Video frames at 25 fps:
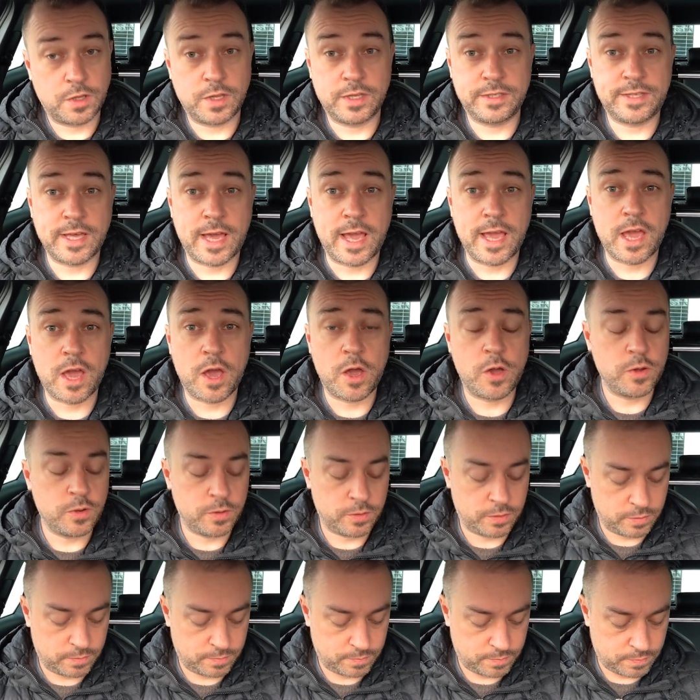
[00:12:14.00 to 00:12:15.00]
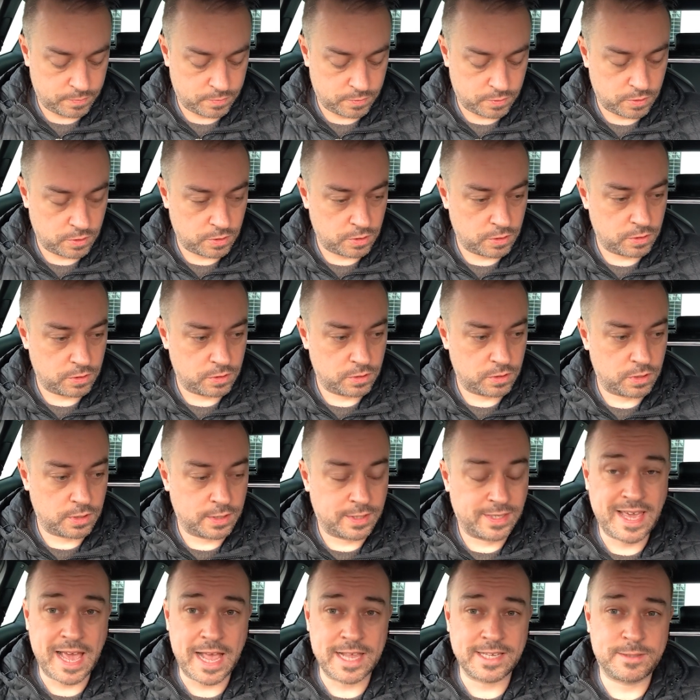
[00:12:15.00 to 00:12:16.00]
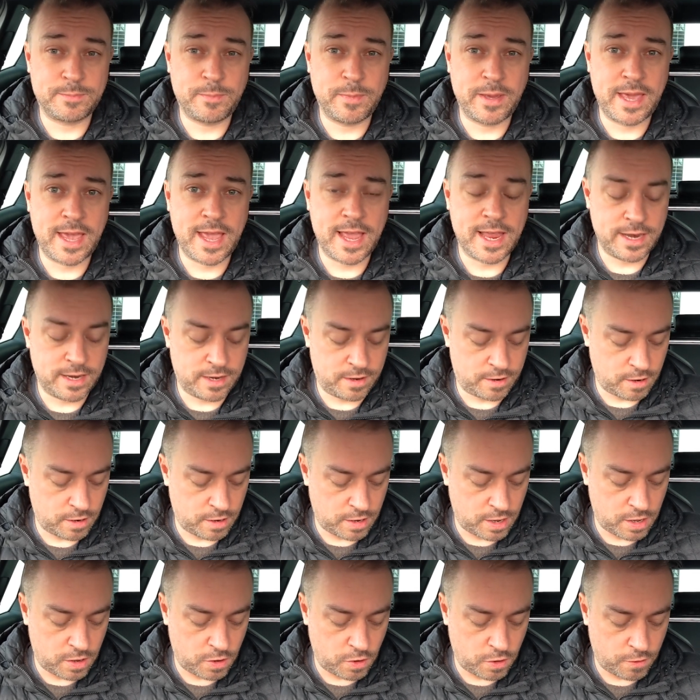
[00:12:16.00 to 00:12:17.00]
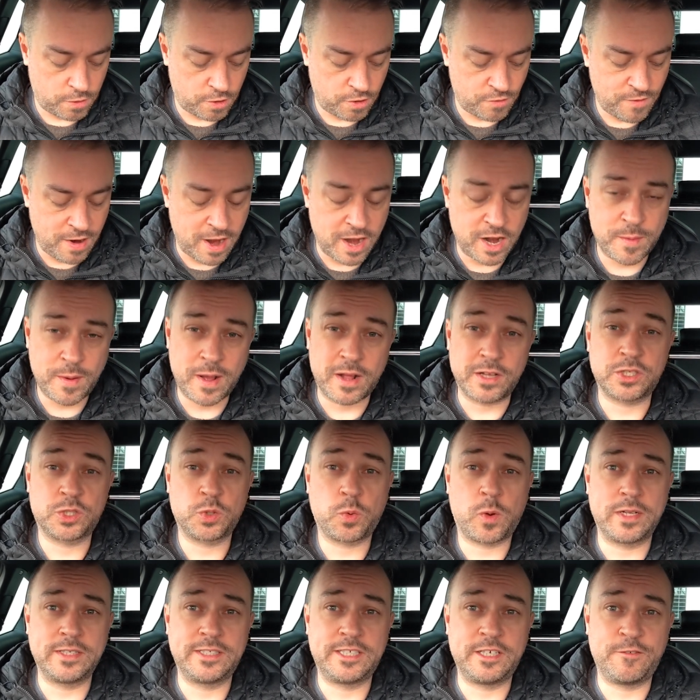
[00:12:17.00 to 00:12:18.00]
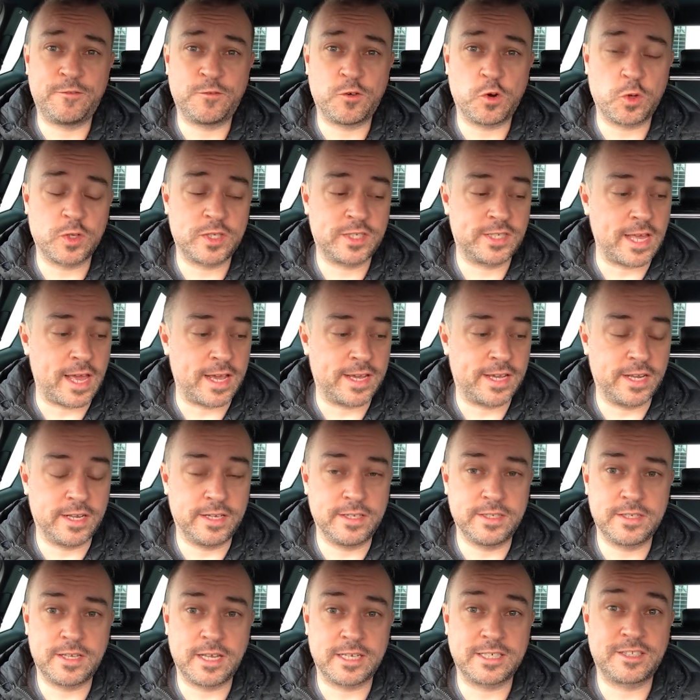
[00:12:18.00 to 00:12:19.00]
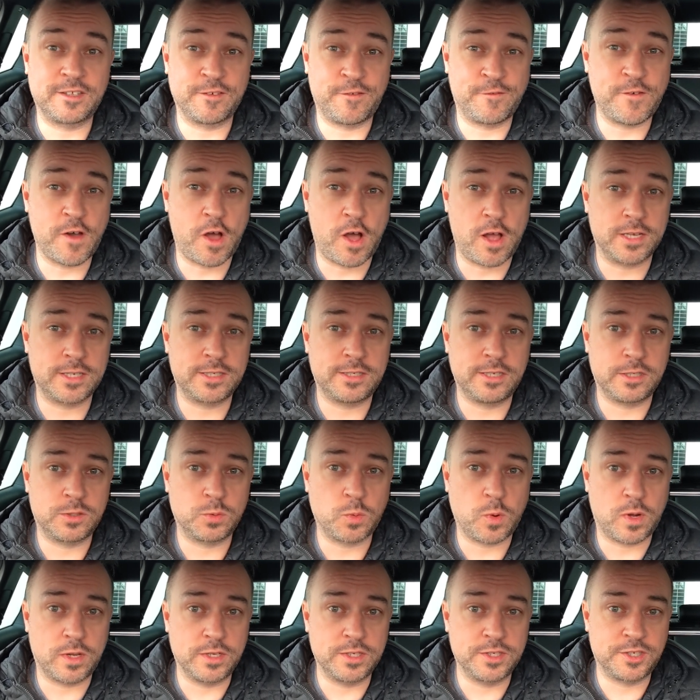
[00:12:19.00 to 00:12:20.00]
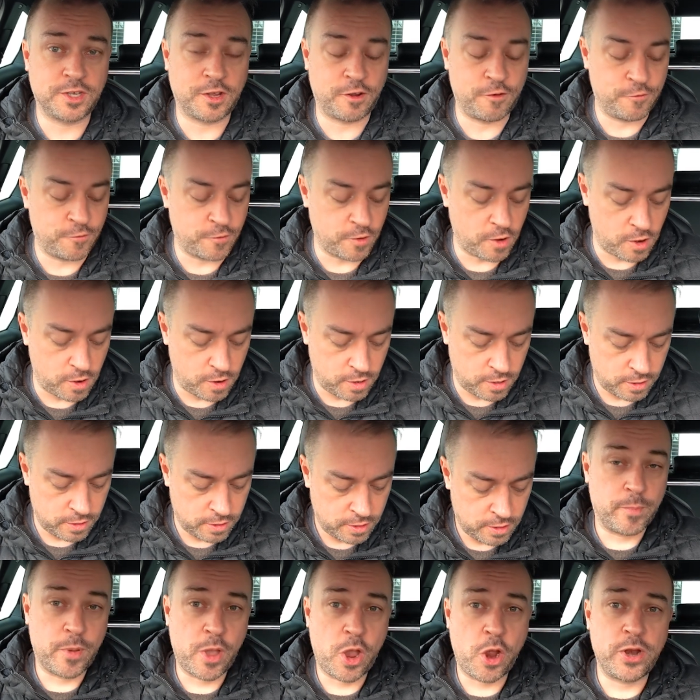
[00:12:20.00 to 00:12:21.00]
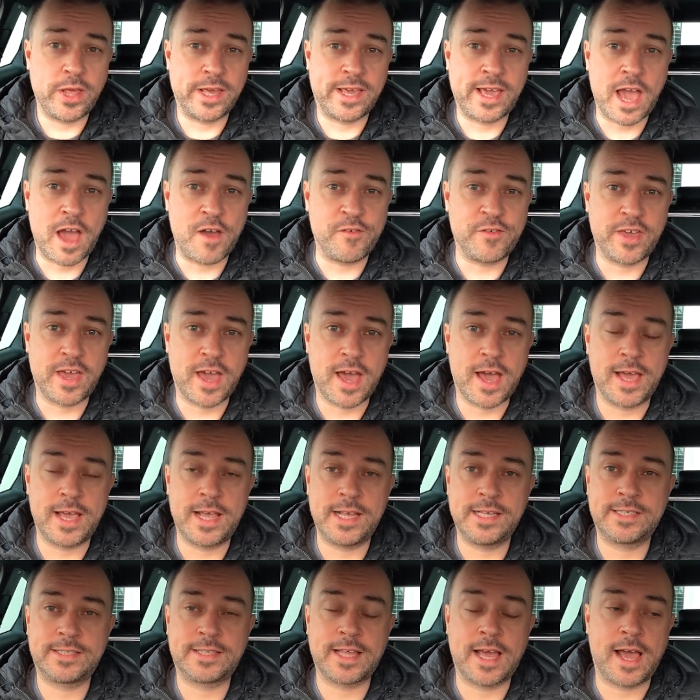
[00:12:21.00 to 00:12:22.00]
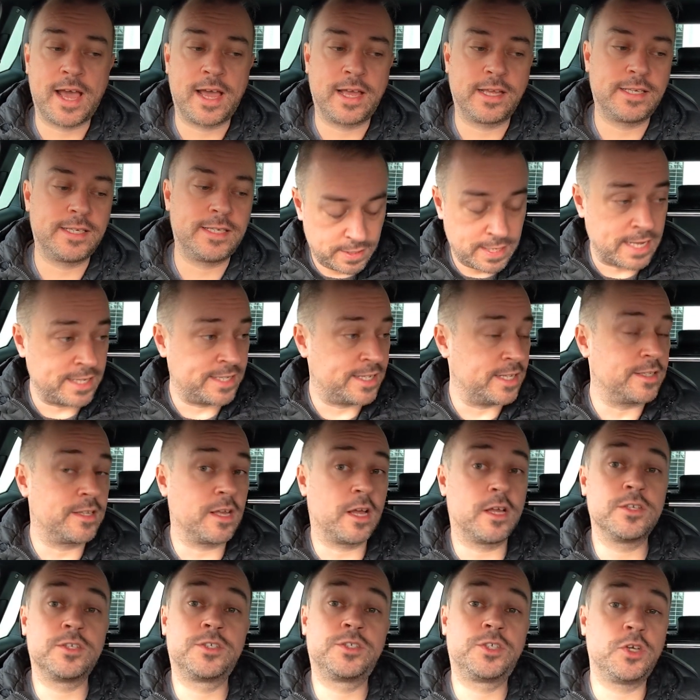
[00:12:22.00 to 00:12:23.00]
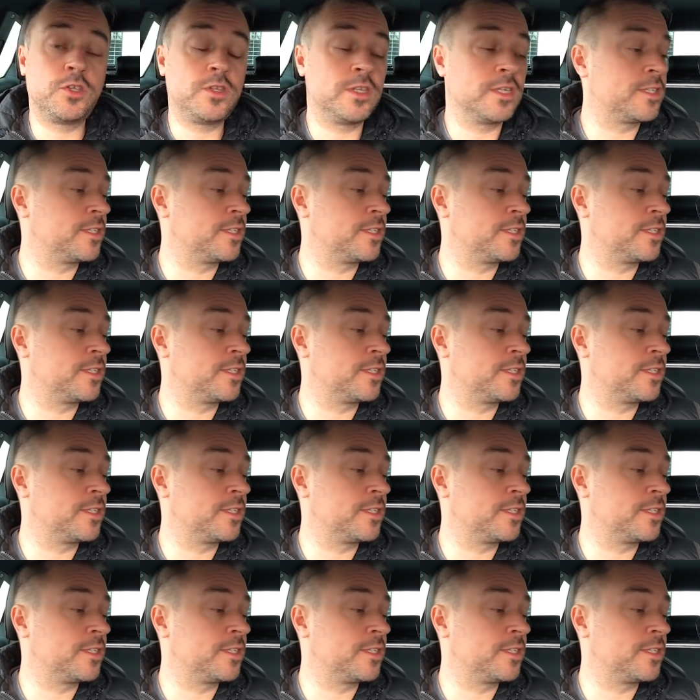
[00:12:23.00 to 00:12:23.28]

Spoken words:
the DAYO gets me in around about 24 seconds. That's the fastest one so far. My only caveat is that, yes, it does do the